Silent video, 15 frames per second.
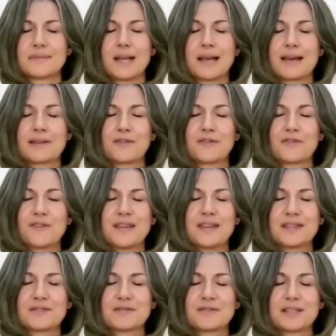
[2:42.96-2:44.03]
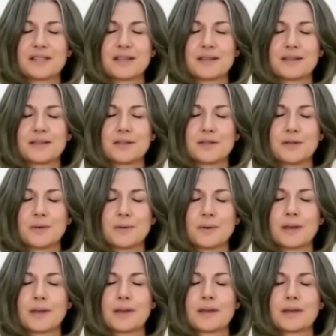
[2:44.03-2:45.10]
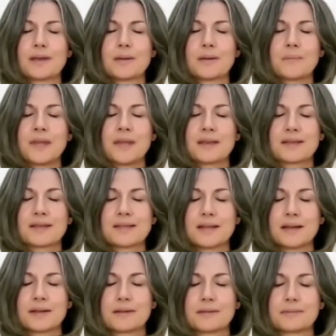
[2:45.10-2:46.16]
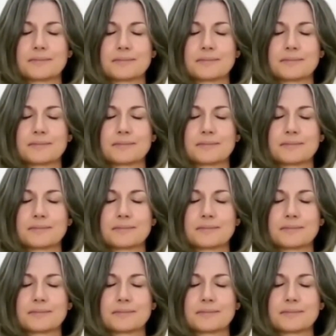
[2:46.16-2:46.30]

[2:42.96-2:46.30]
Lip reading: Allow the feet to return to being still.